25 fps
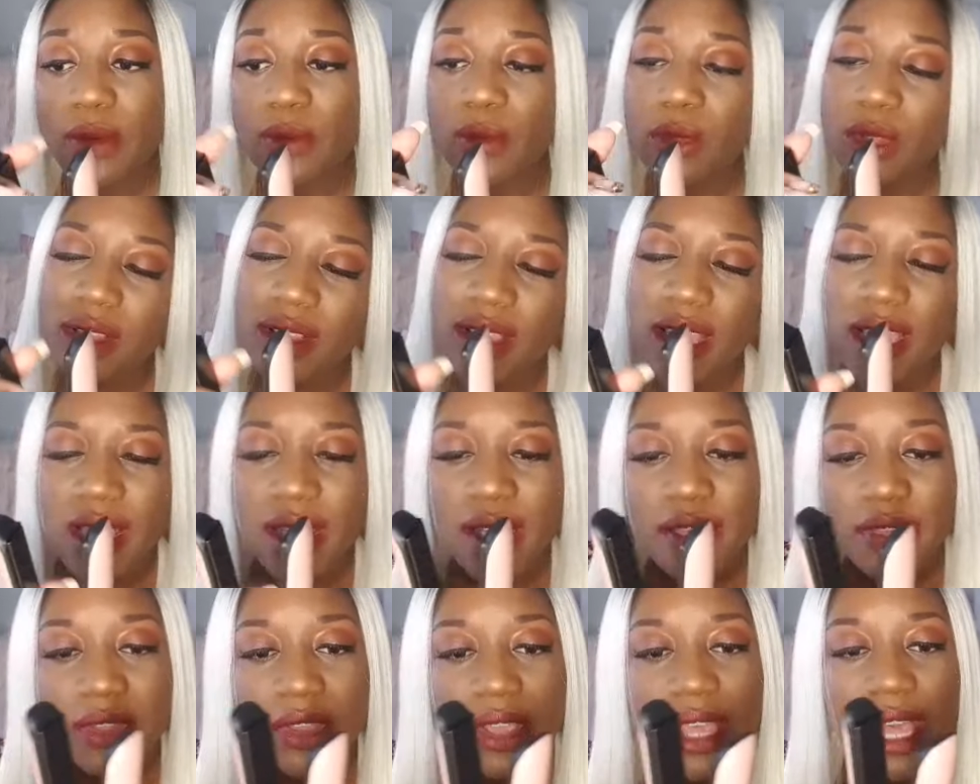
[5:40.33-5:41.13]
Well,
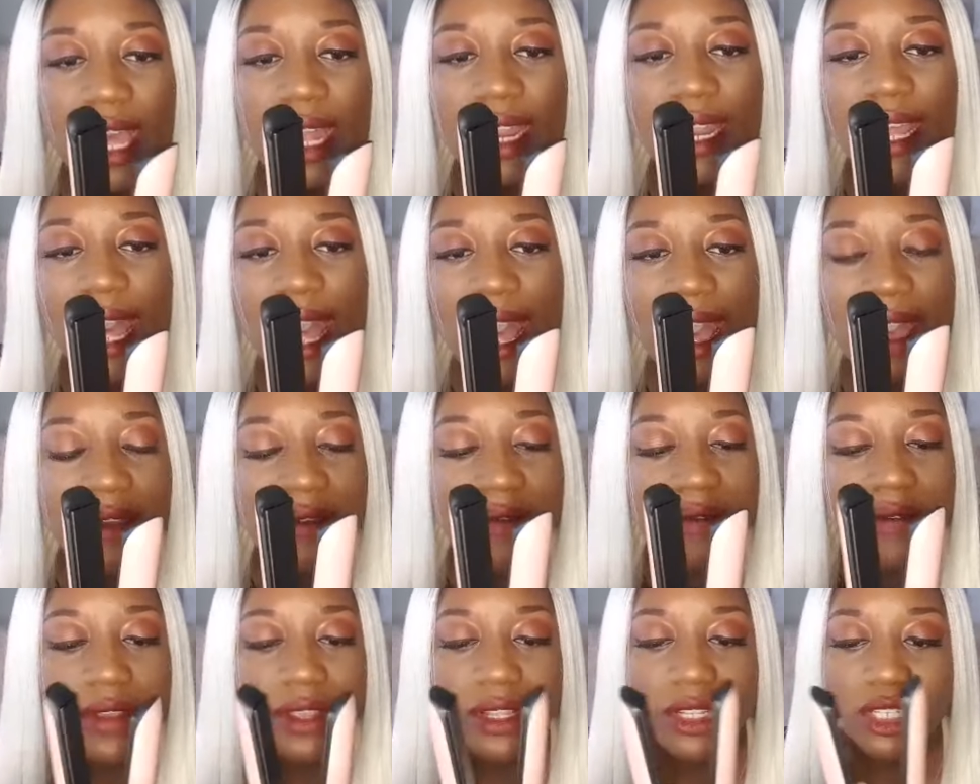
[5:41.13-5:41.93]
they're kind of
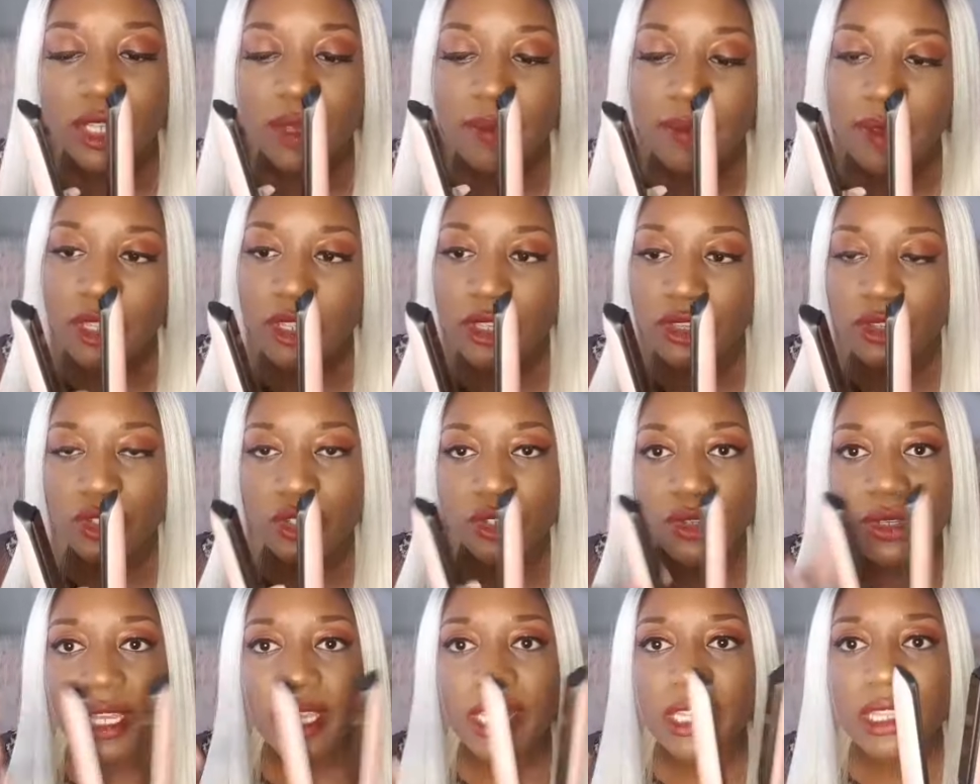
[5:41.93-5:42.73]
average. I mean, you do
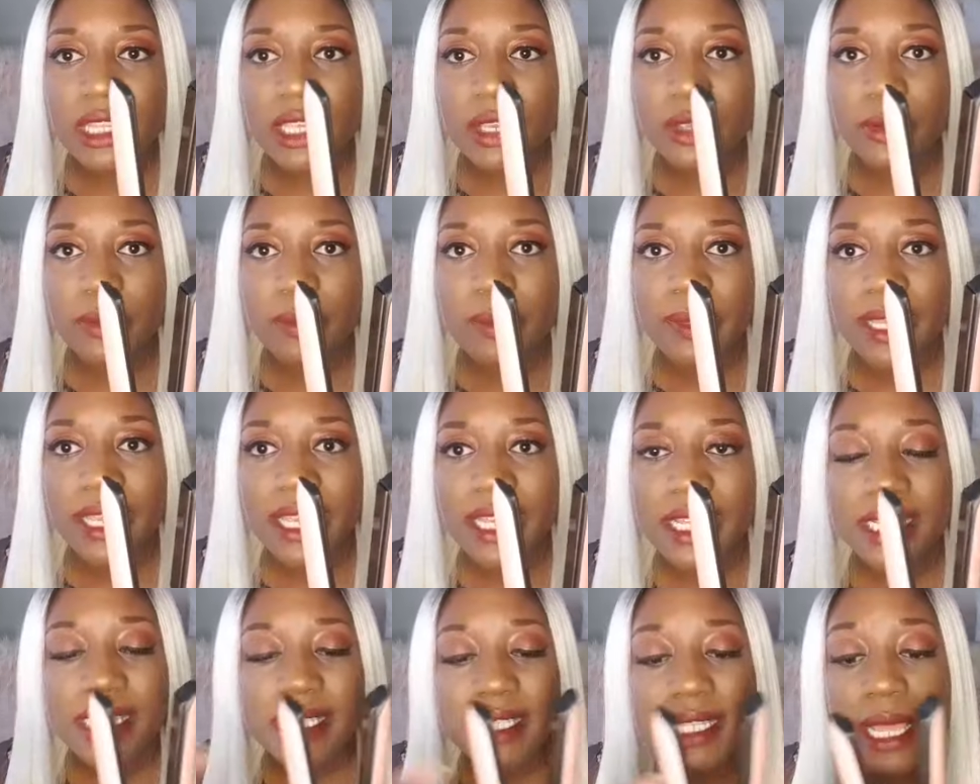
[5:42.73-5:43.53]
get thicker
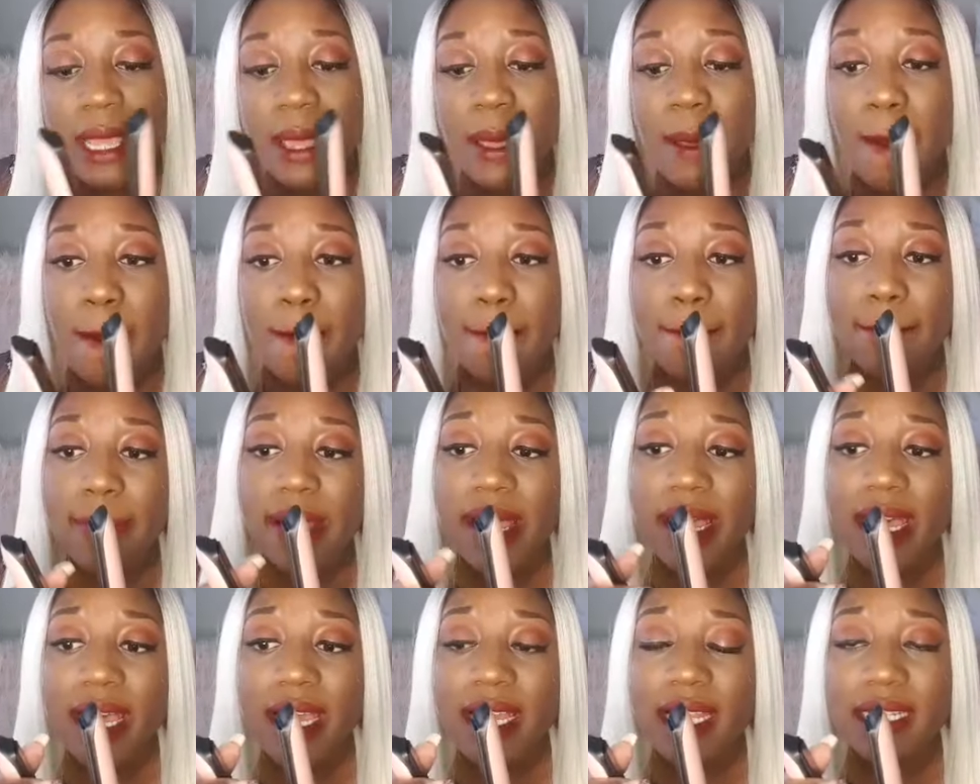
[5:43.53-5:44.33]
plates,
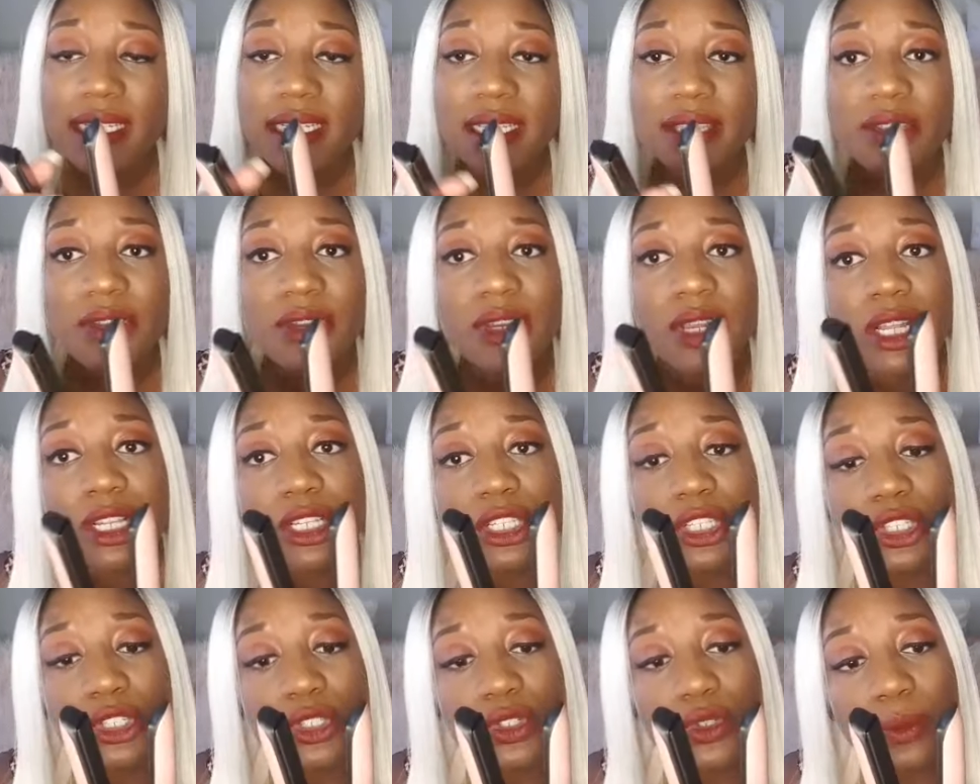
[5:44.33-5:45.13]
but they're not
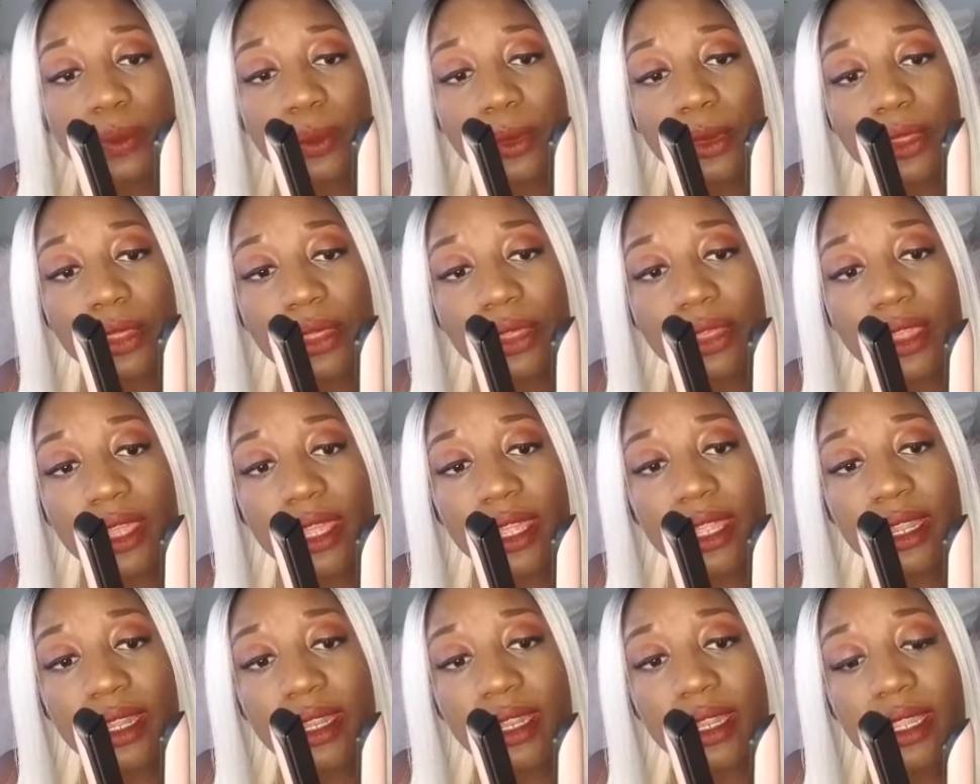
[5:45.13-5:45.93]
super
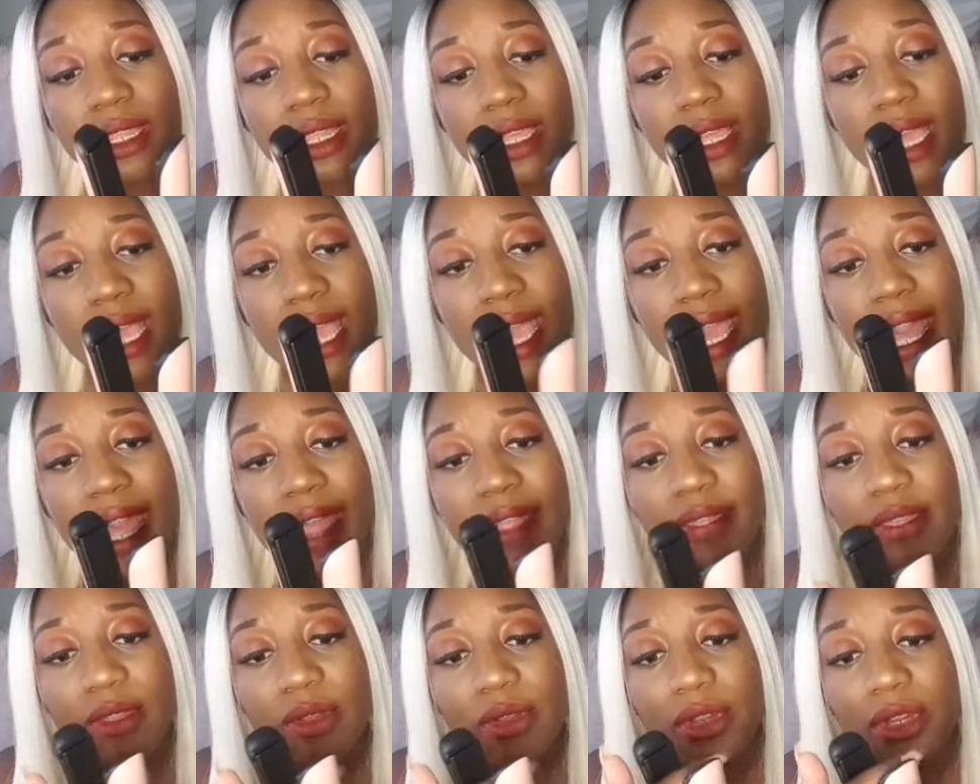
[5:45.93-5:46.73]
thin
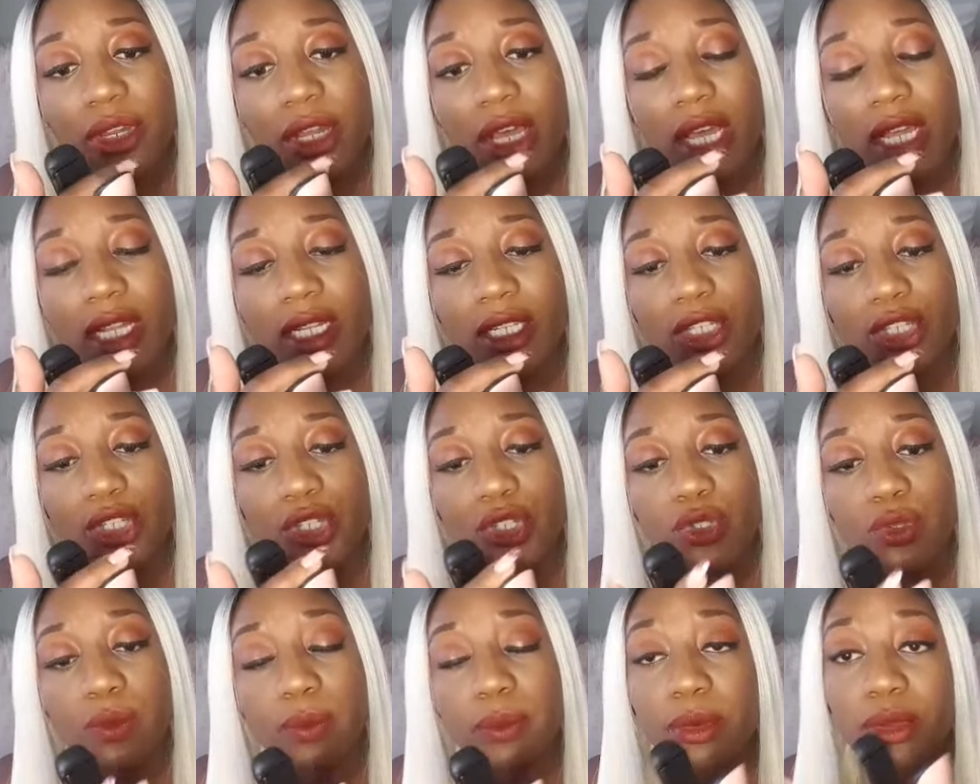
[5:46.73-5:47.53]
and they're not
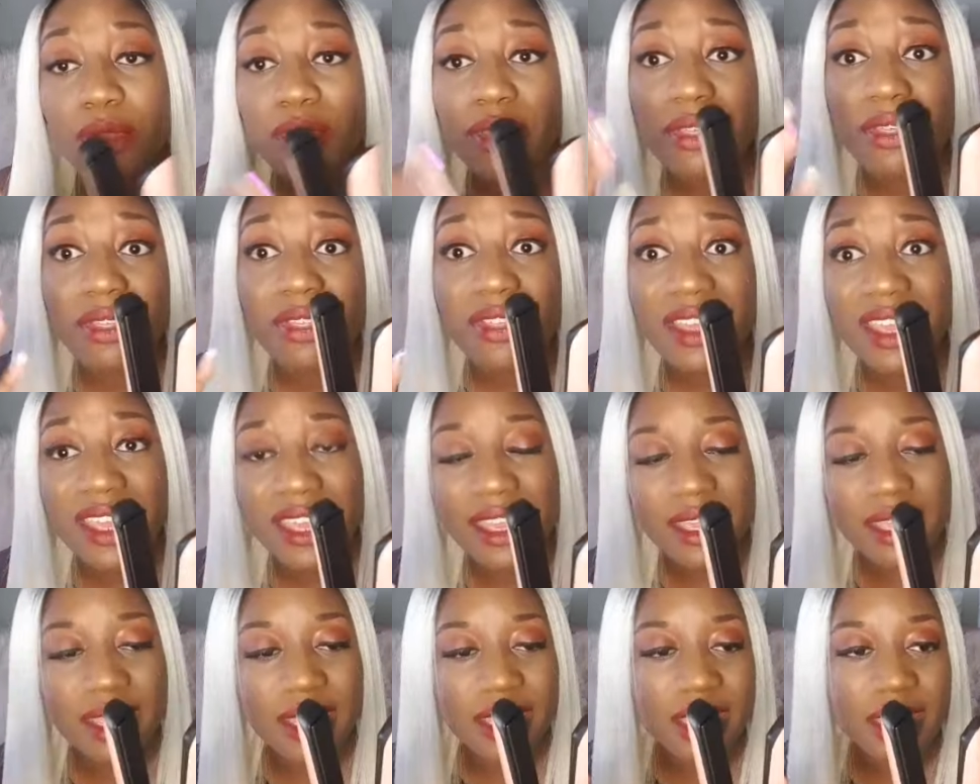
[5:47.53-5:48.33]
super
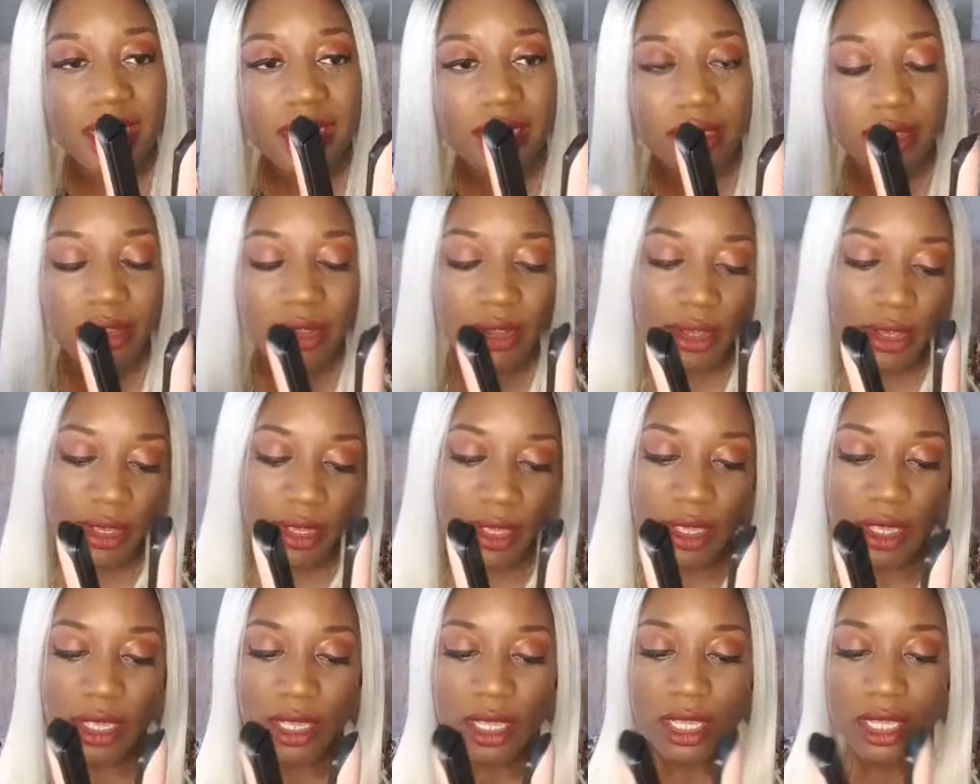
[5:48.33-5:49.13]
thick either.
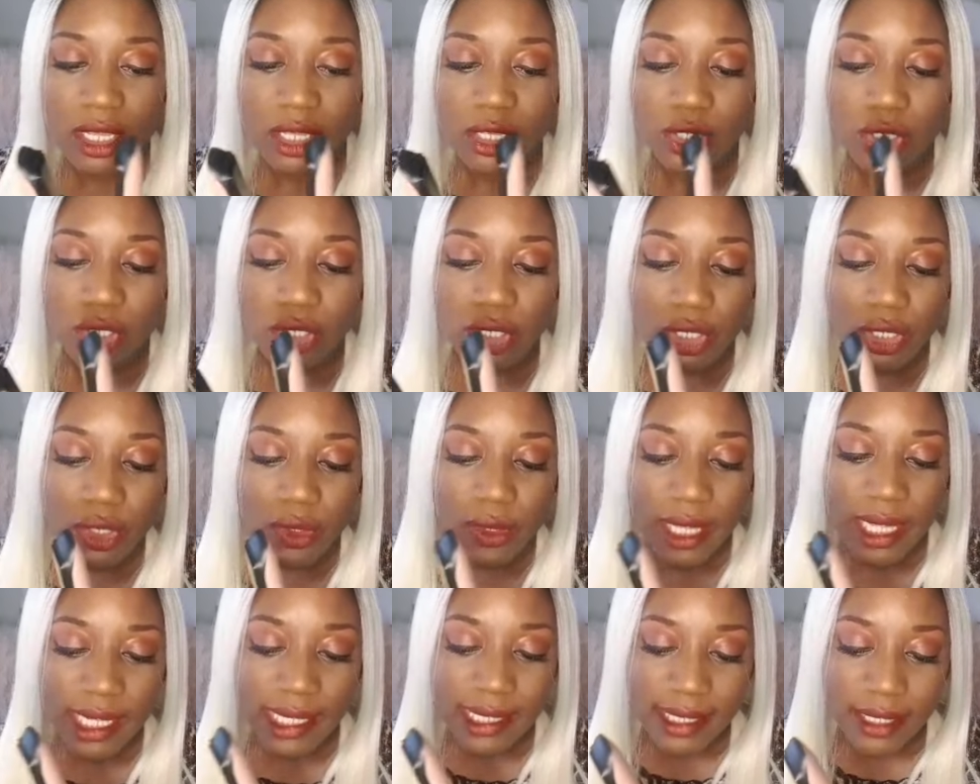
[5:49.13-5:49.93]
So
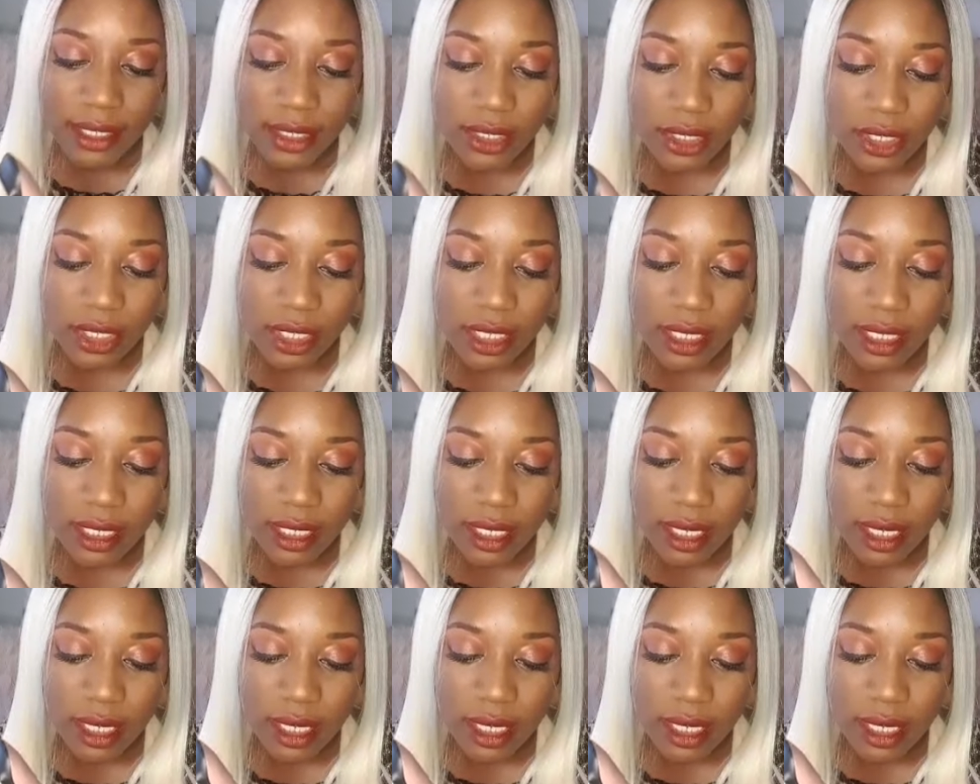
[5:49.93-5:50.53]
that's good.